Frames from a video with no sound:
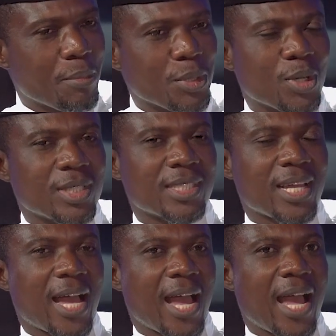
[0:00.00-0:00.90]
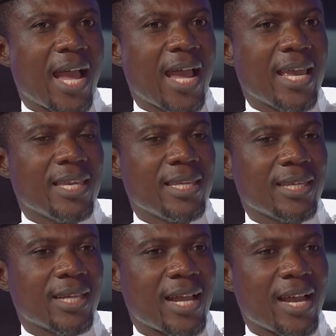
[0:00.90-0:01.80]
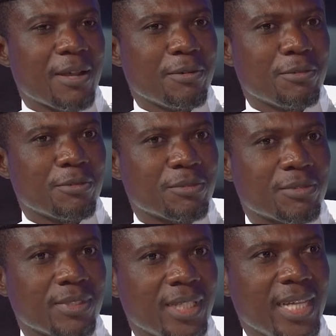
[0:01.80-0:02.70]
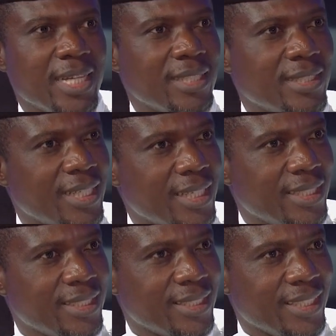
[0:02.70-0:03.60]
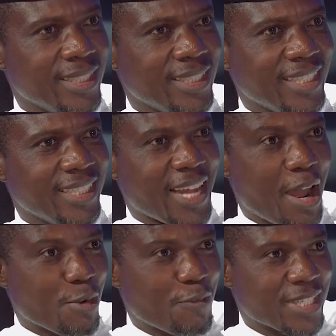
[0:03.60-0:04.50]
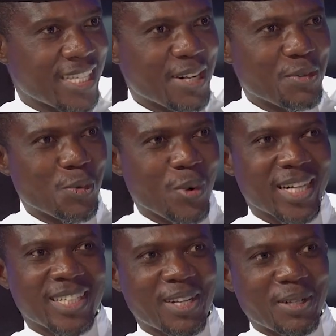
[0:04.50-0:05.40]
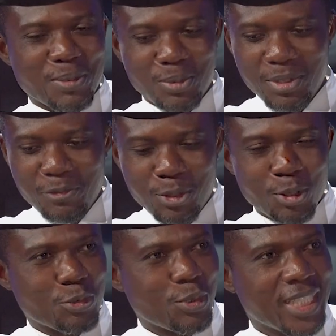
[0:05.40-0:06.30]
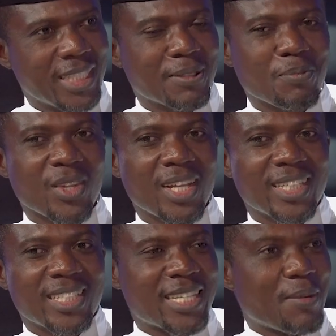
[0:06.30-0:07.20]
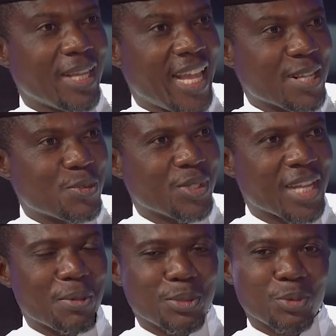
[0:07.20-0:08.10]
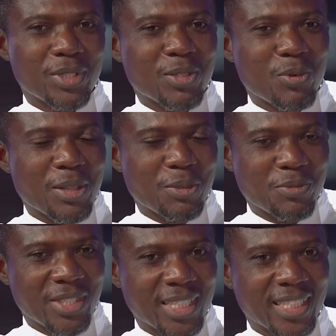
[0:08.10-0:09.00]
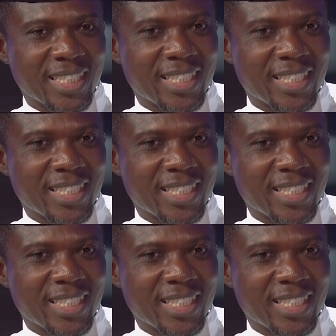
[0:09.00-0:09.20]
Because I have in the office that you work, review of religion, just about last week I was reading one of the